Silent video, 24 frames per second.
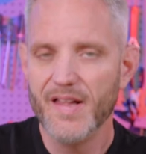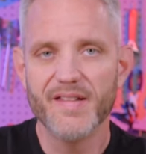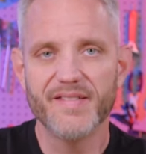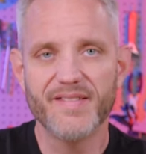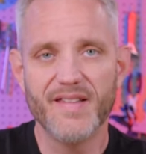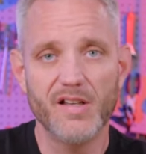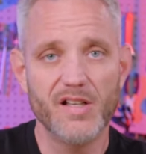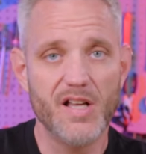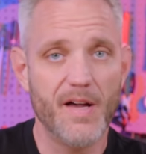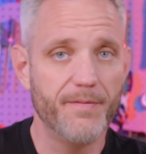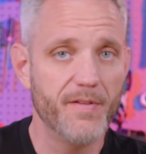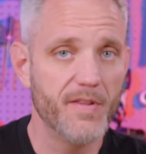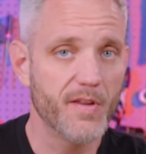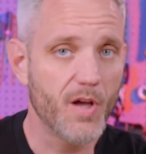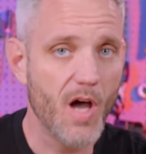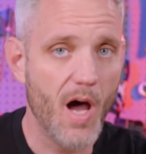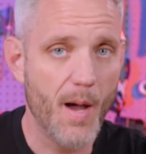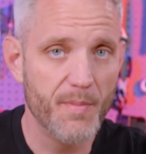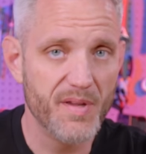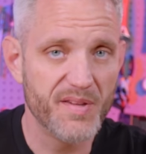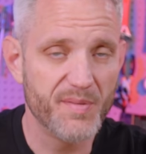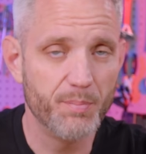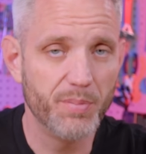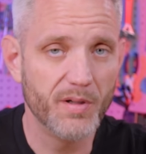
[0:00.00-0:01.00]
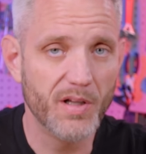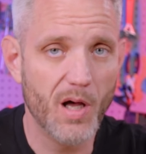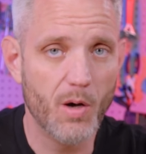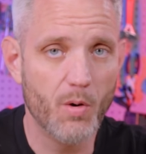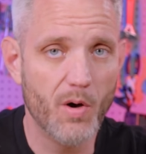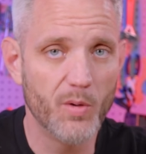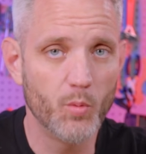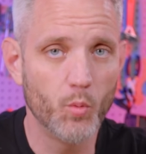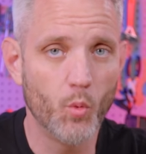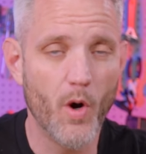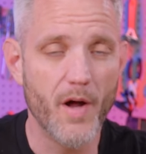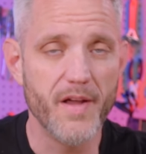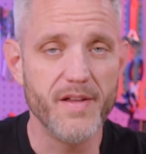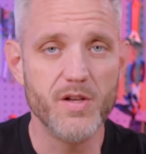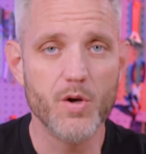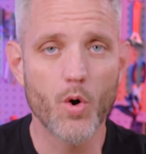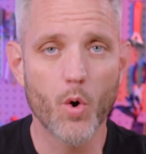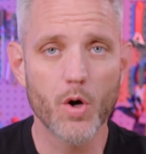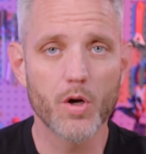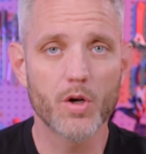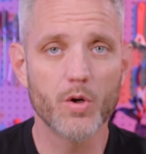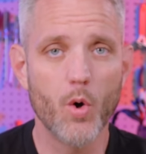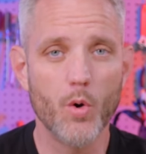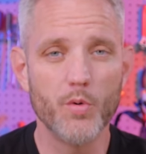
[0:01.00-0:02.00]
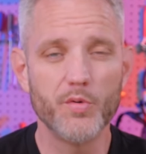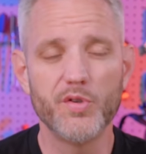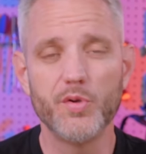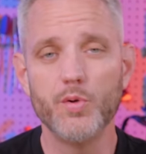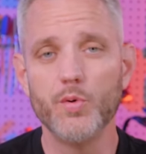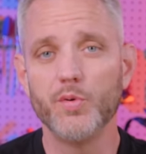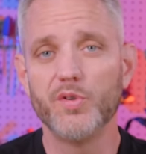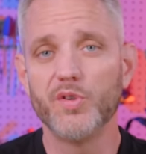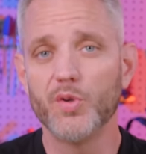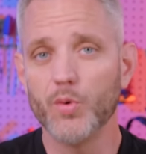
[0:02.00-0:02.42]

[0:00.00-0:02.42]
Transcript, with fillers: Sound off in the comments below on what your go-to